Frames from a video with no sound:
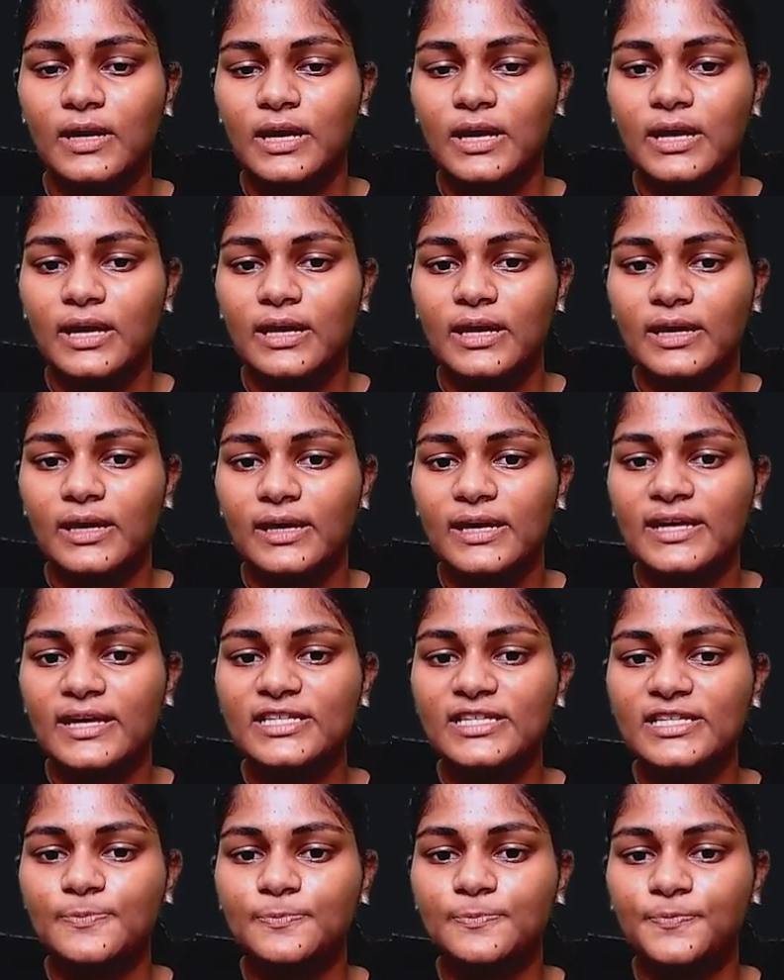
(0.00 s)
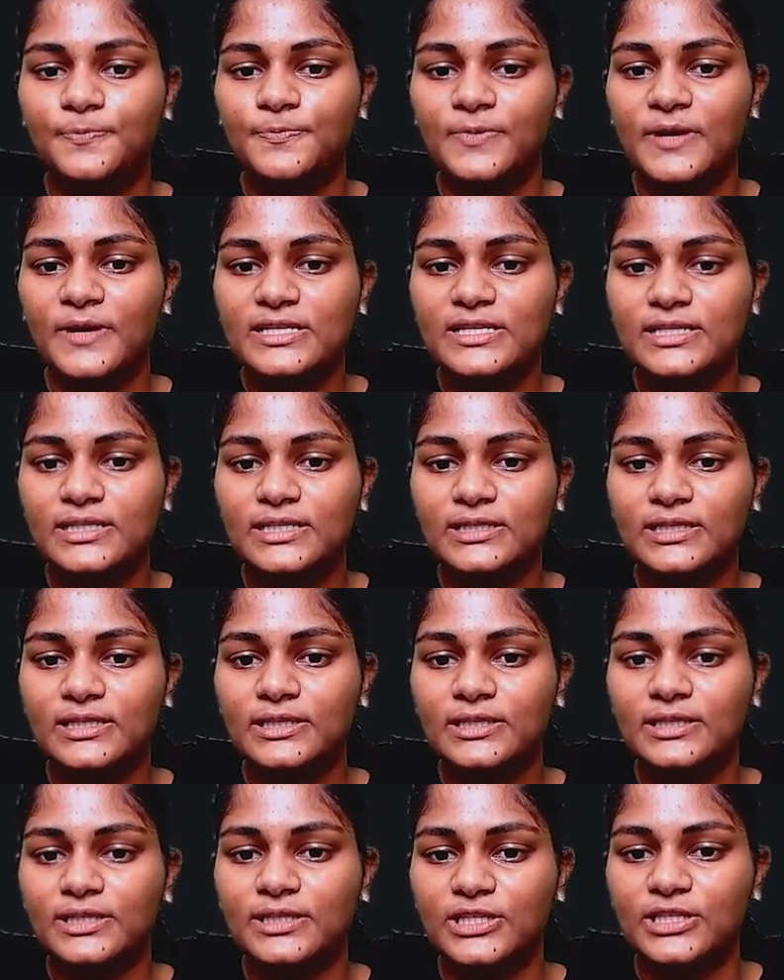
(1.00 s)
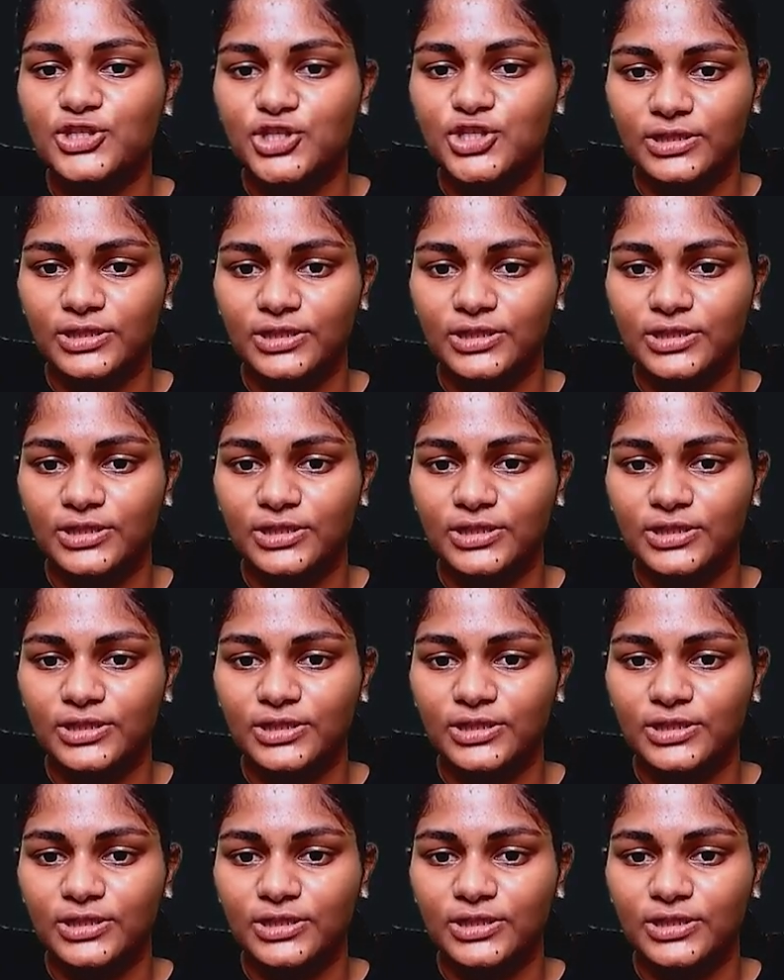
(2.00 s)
is present in a region